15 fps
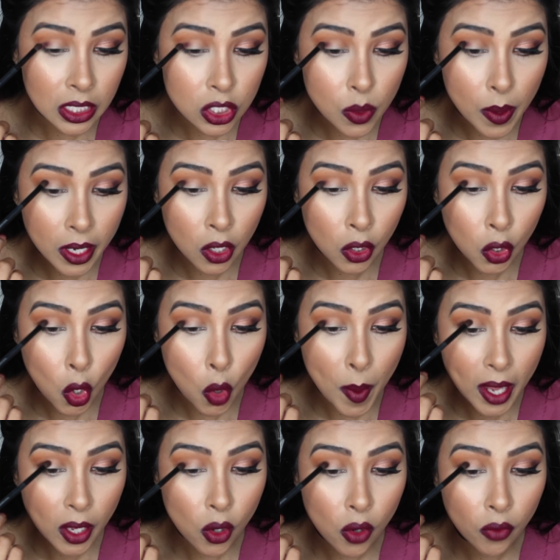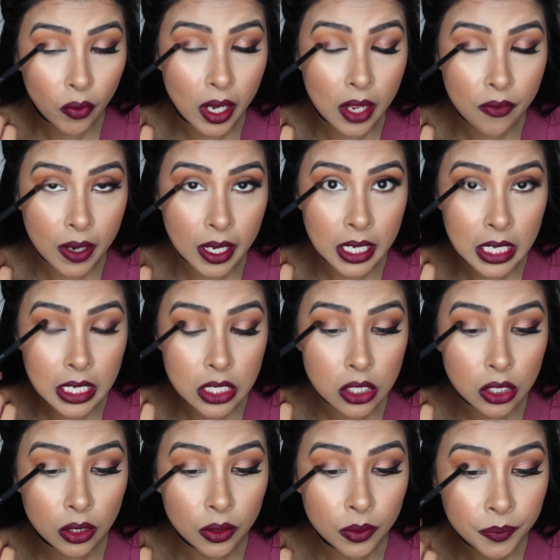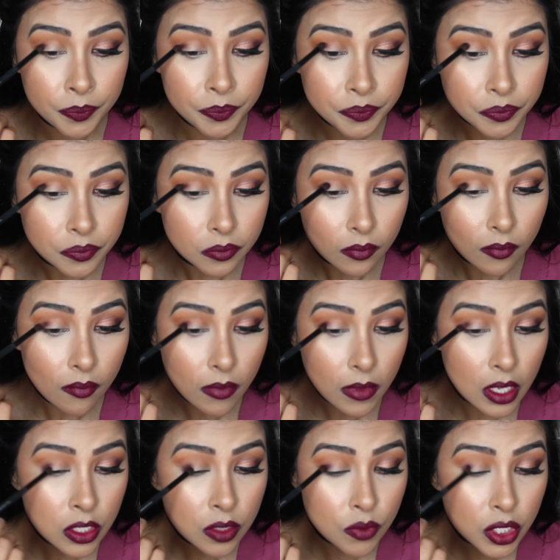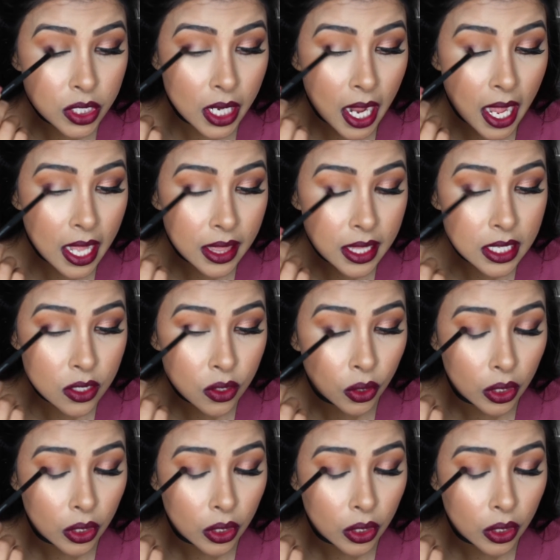so I can go back over it if I need to. So I'm just going to add this